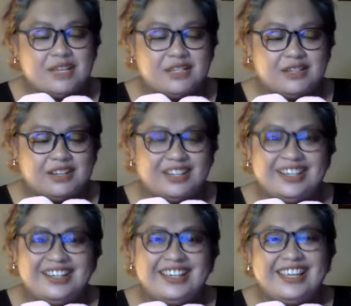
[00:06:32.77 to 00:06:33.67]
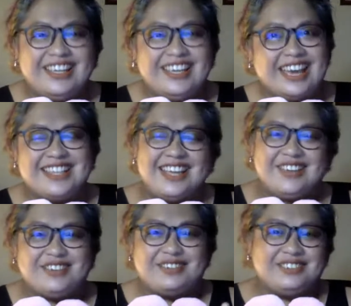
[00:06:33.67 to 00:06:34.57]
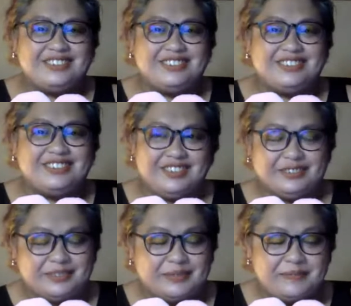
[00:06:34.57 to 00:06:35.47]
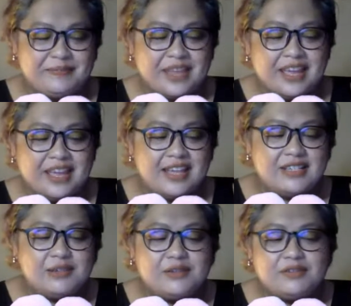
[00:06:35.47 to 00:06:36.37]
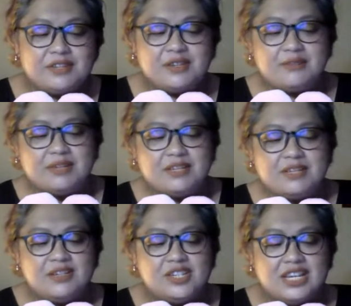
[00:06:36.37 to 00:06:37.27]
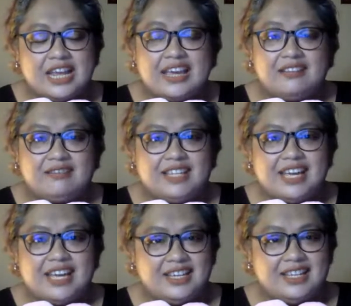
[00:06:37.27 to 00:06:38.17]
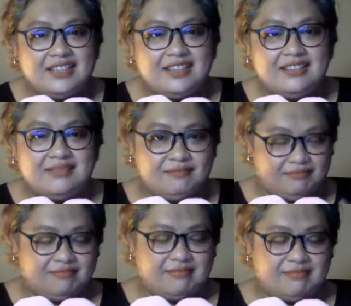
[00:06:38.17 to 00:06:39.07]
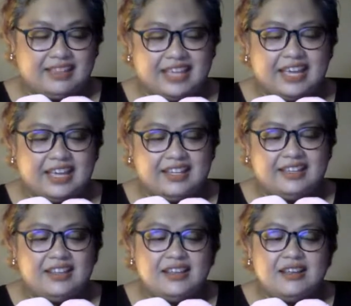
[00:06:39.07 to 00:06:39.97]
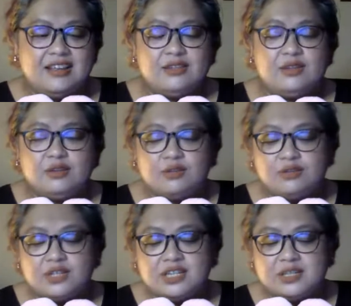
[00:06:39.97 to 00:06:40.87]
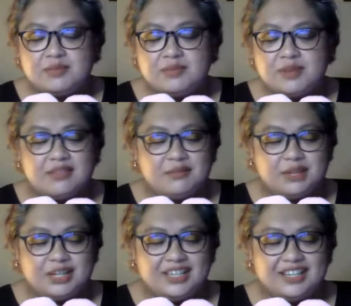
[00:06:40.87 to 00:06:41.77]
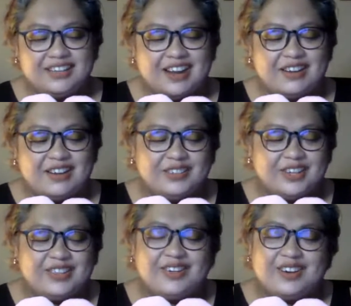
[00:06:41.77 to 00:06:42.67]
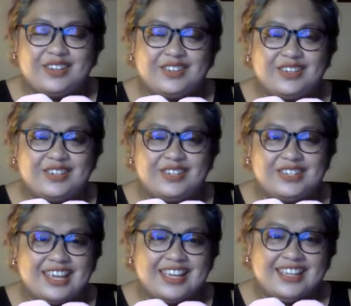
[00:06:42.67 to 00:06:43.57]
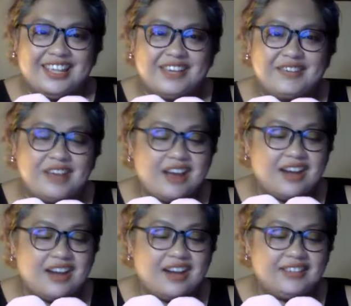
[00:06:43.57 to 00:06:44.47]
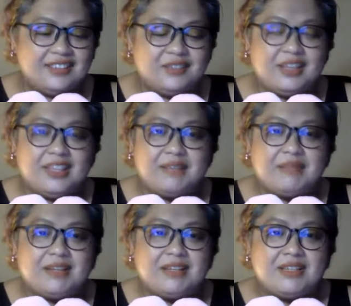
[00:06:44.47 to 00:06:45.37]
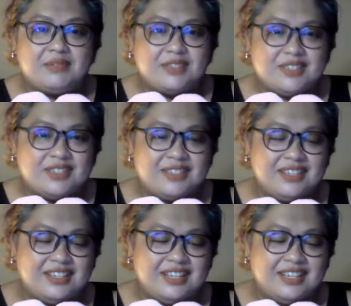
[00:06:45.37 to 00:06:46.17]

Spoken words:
some reason, yes, thank you, Google. And so, for some reason, she liked what I did back then. So, she spread the word around to other authors. And here we are, 20 plus books